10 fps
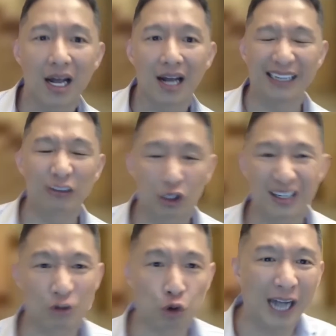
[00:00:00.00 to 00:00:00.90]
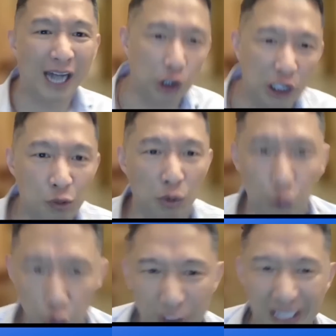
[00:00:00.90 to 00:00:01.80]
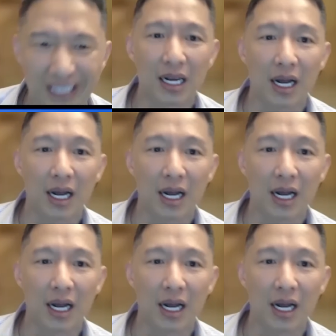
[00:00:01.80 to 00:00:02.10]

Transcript: and treasures were rooted